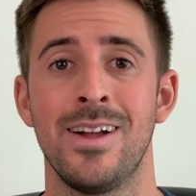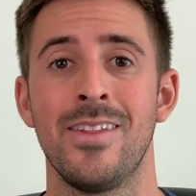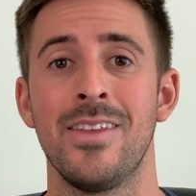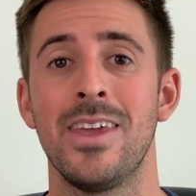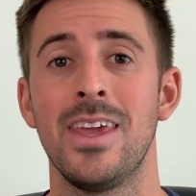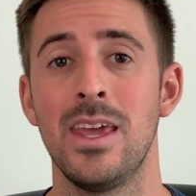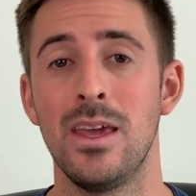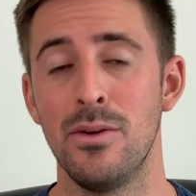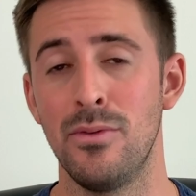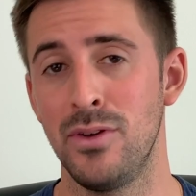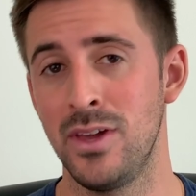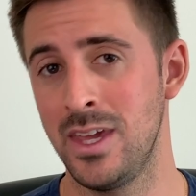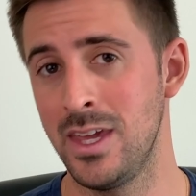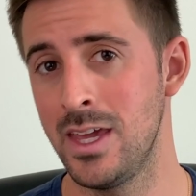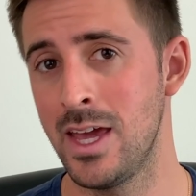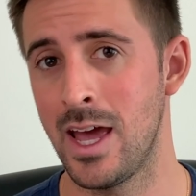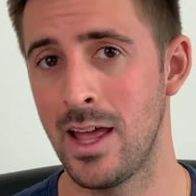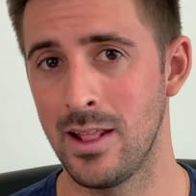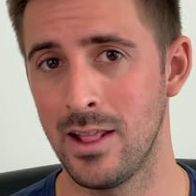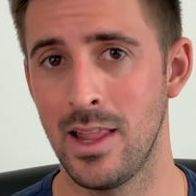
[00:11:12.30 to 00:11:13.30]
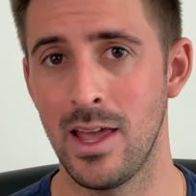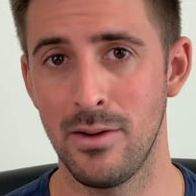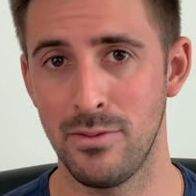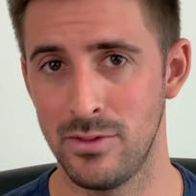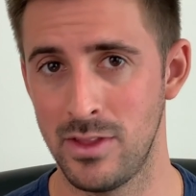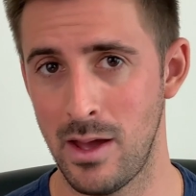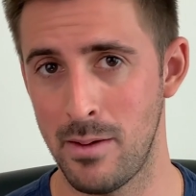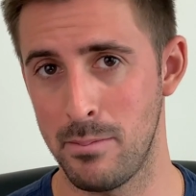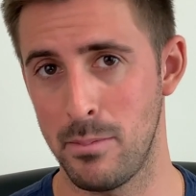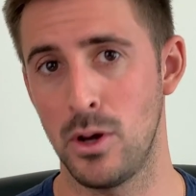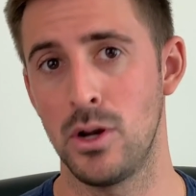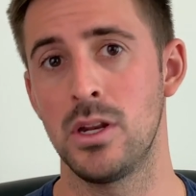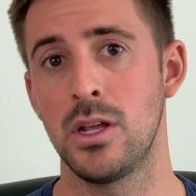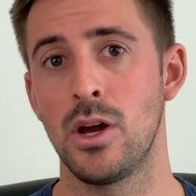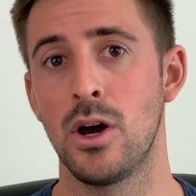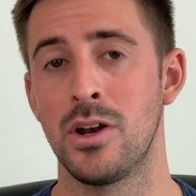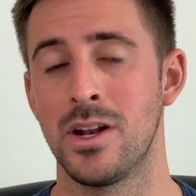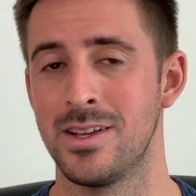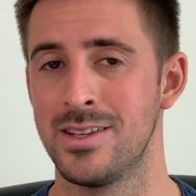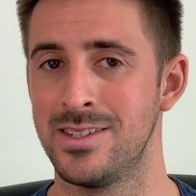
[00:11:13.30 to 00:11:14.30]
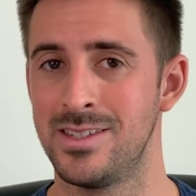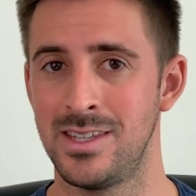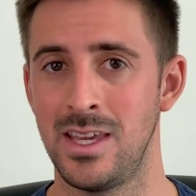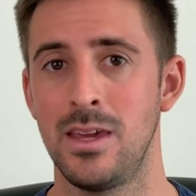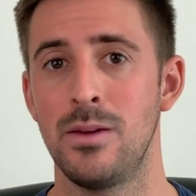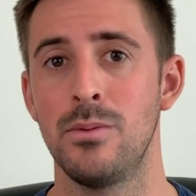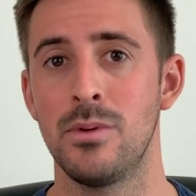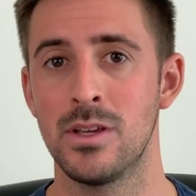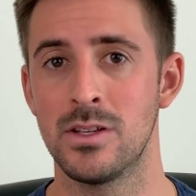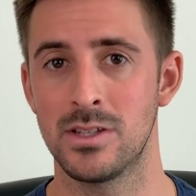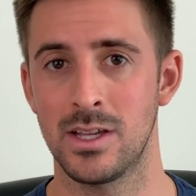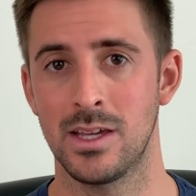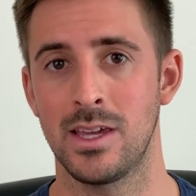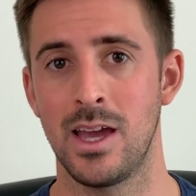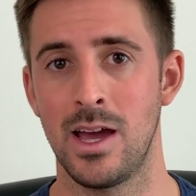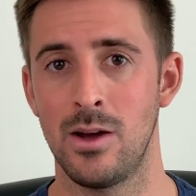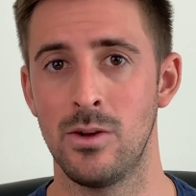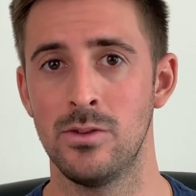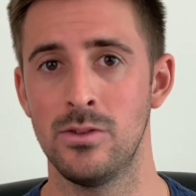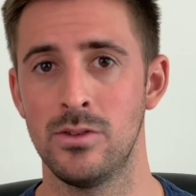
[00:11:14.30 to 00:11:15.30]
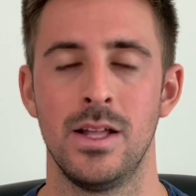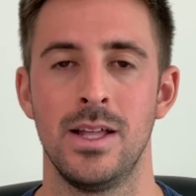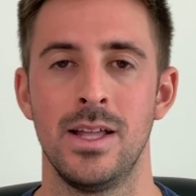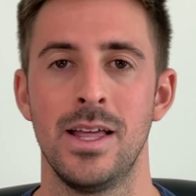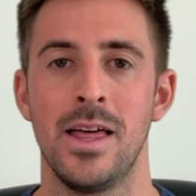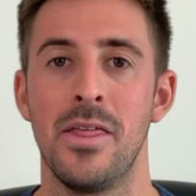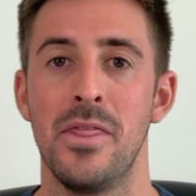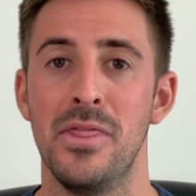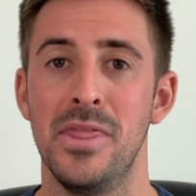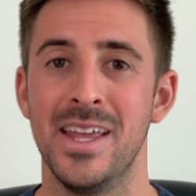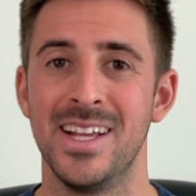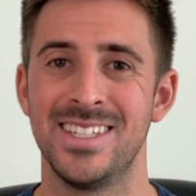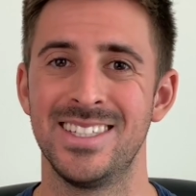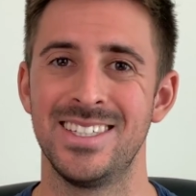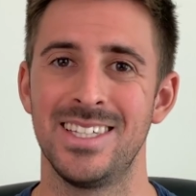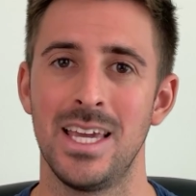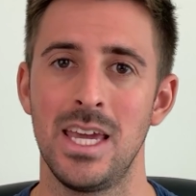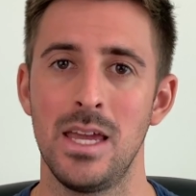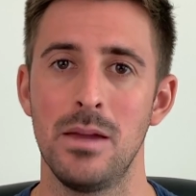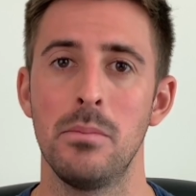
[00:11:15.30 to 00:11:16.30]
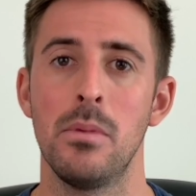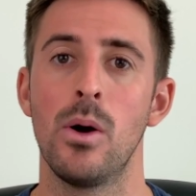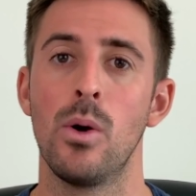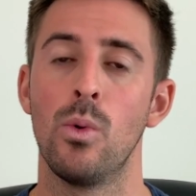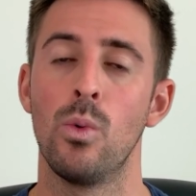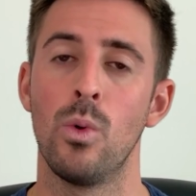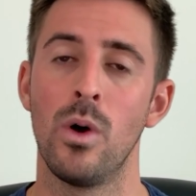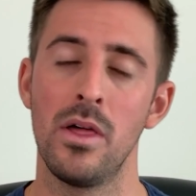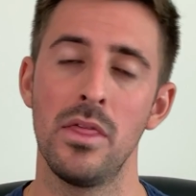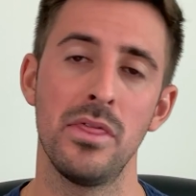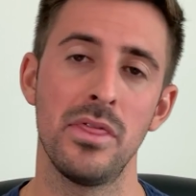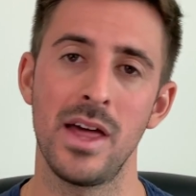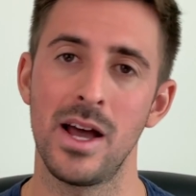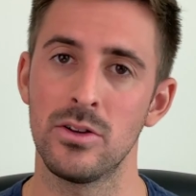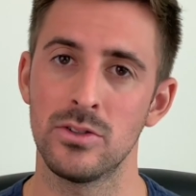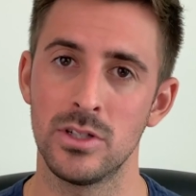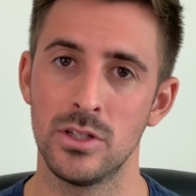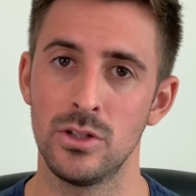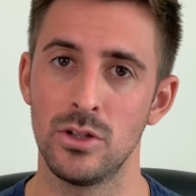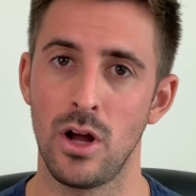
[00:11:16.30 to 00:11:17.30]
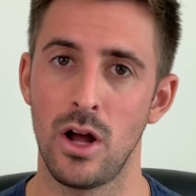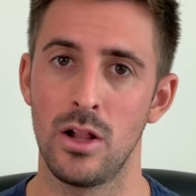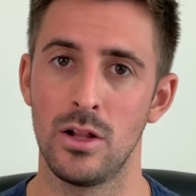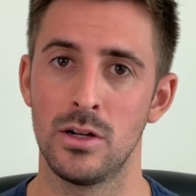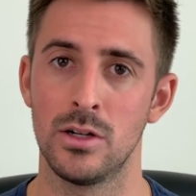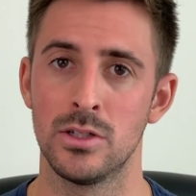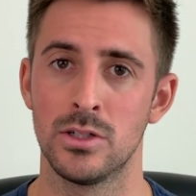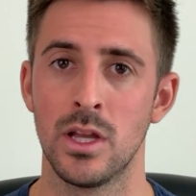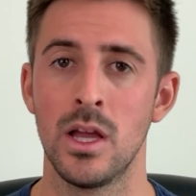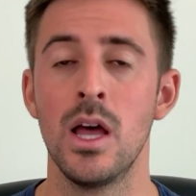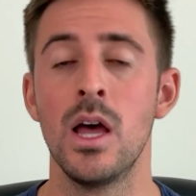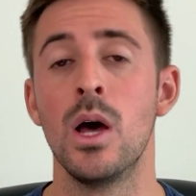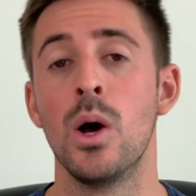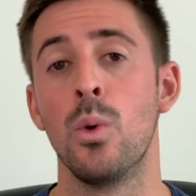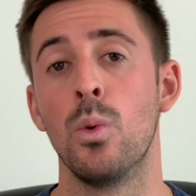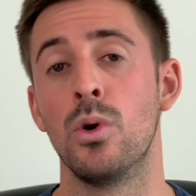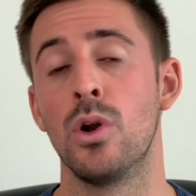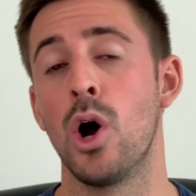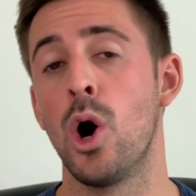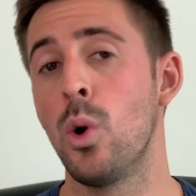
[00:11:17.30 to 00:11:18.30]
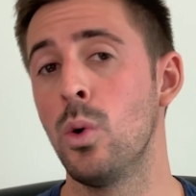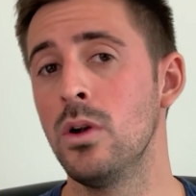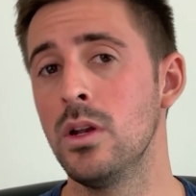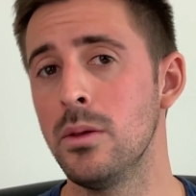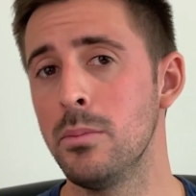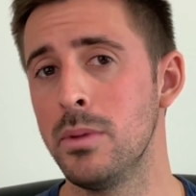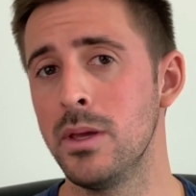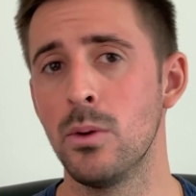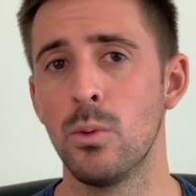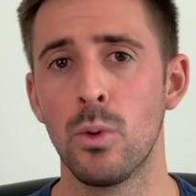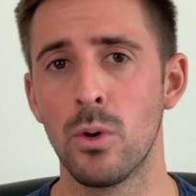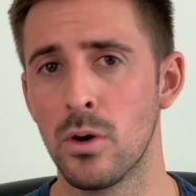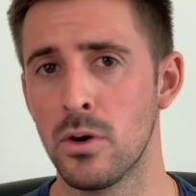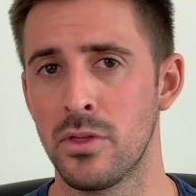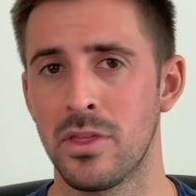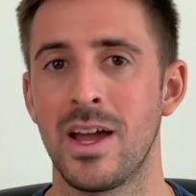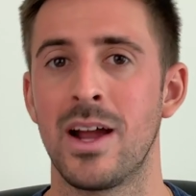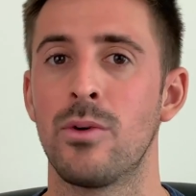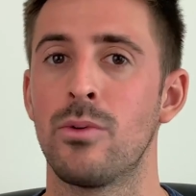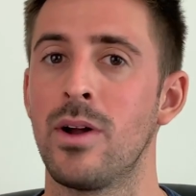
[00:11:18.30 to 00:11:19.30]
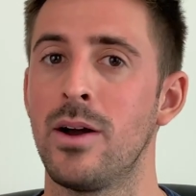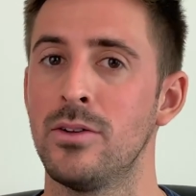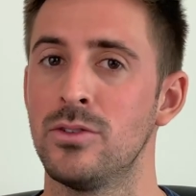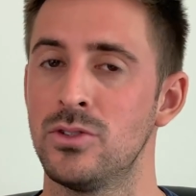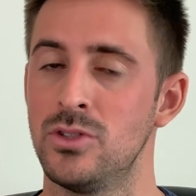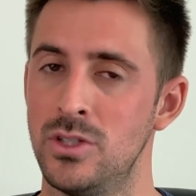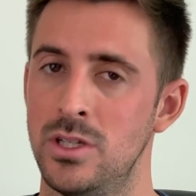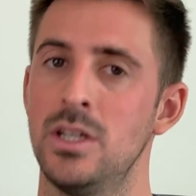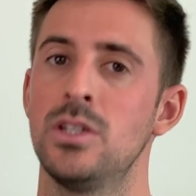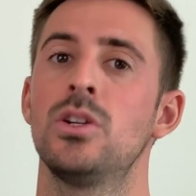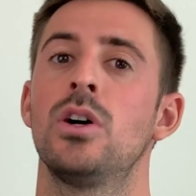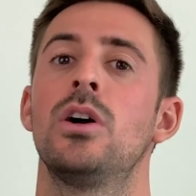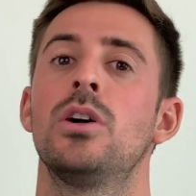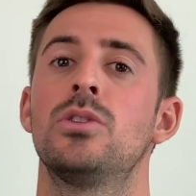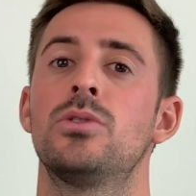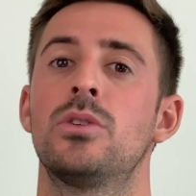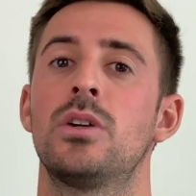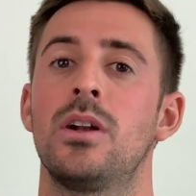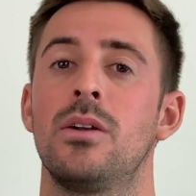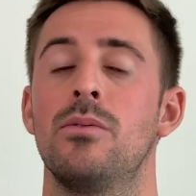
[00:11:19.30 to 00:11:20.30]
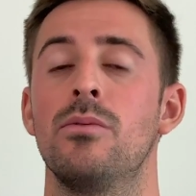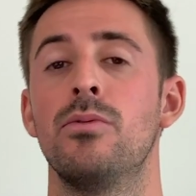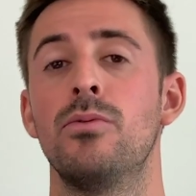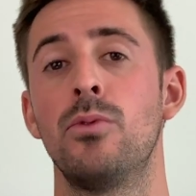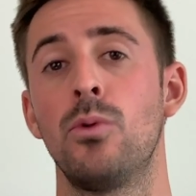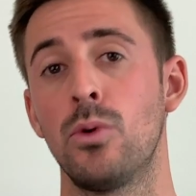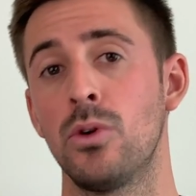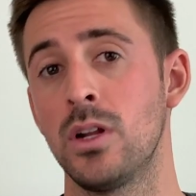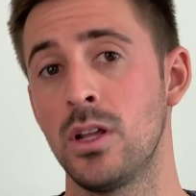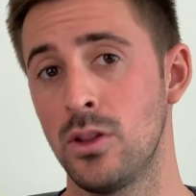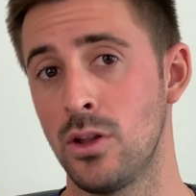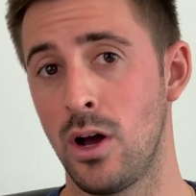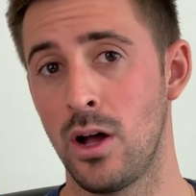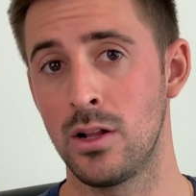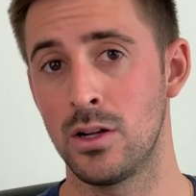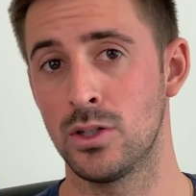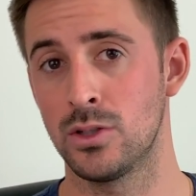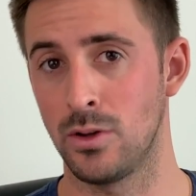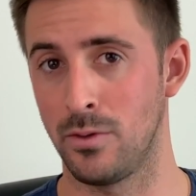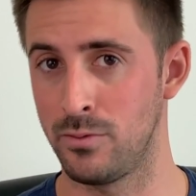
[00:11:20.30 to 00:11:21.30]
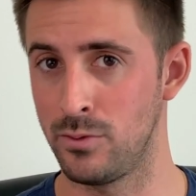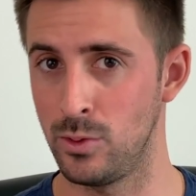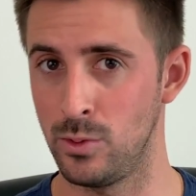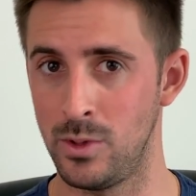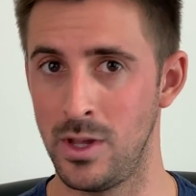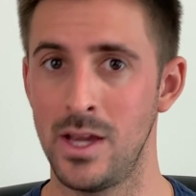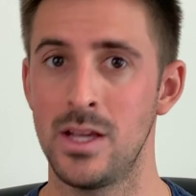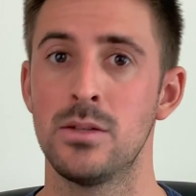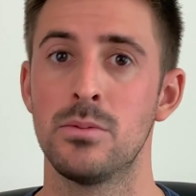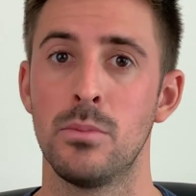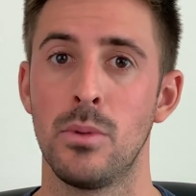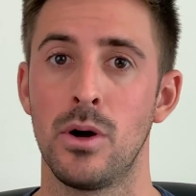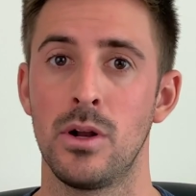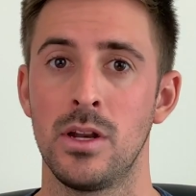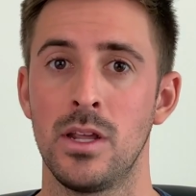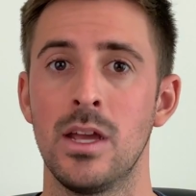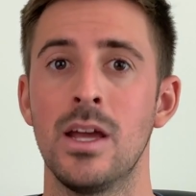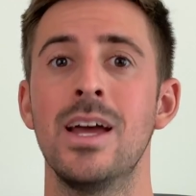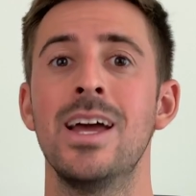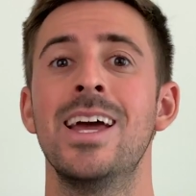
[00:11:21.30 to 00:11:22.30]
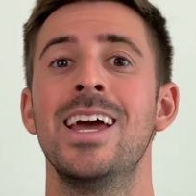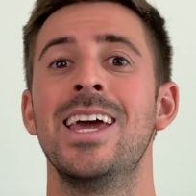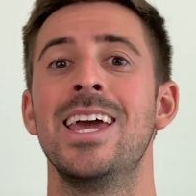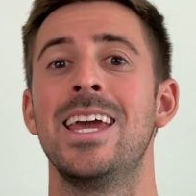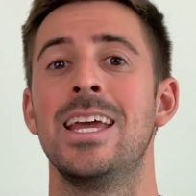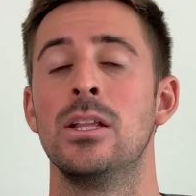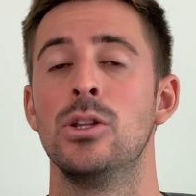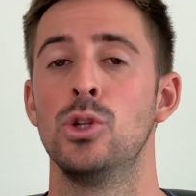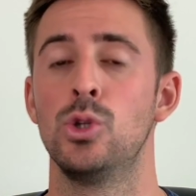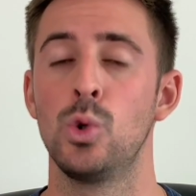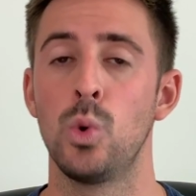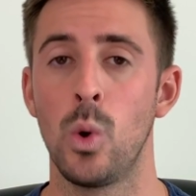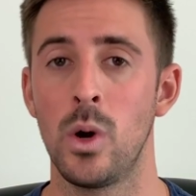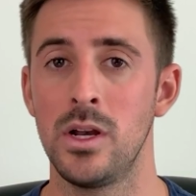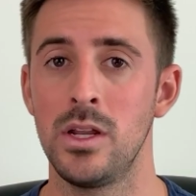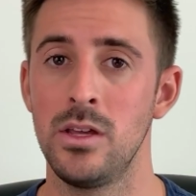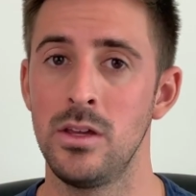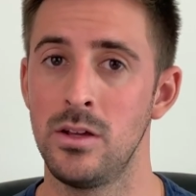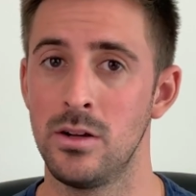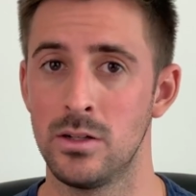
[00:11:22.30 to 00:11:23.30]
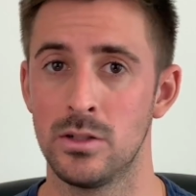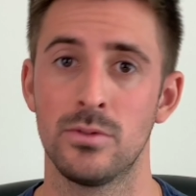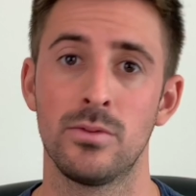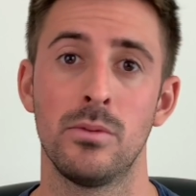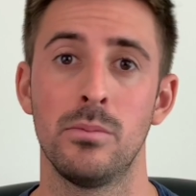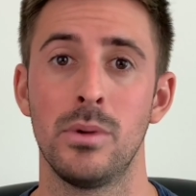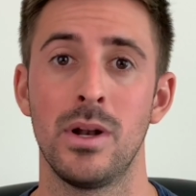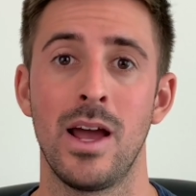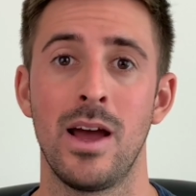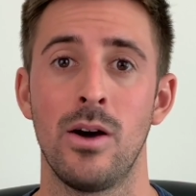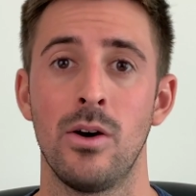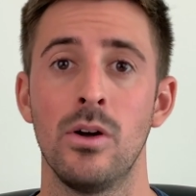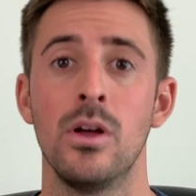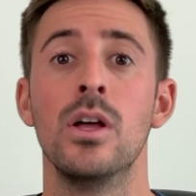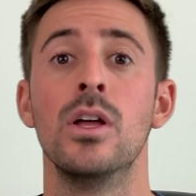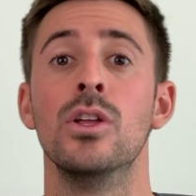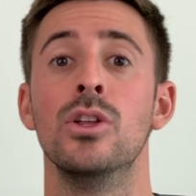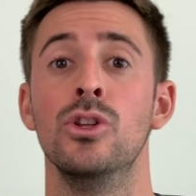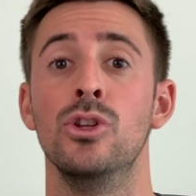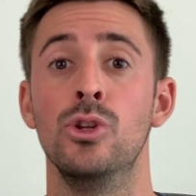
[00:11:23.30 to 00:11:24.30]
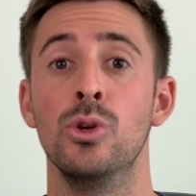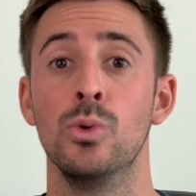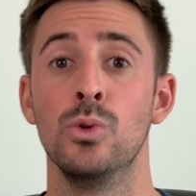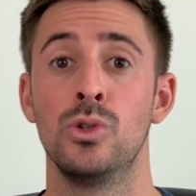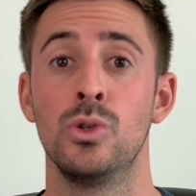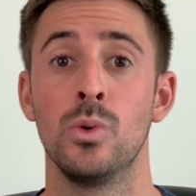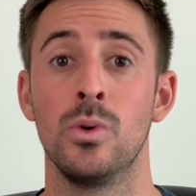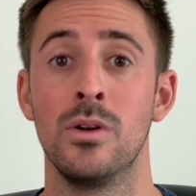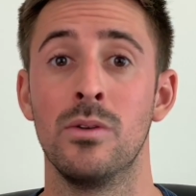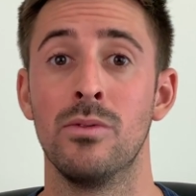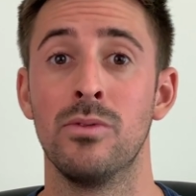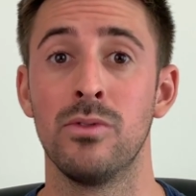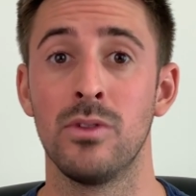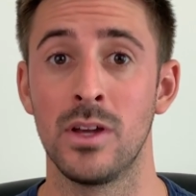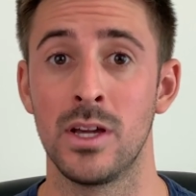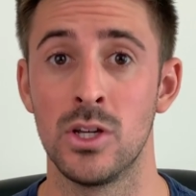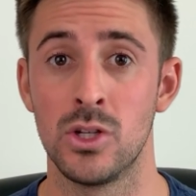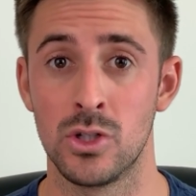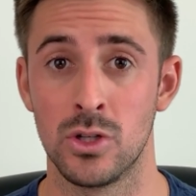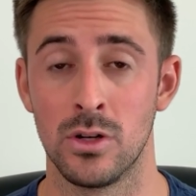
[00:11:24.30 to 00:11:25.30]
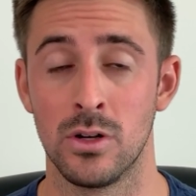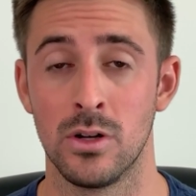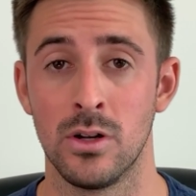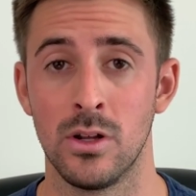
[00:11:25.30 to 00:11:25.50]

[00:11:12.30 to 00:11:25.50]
If he had left that money on a savings account, the same $1,000 would only be worth around $640 of today's money in 20 years from now due to inflation.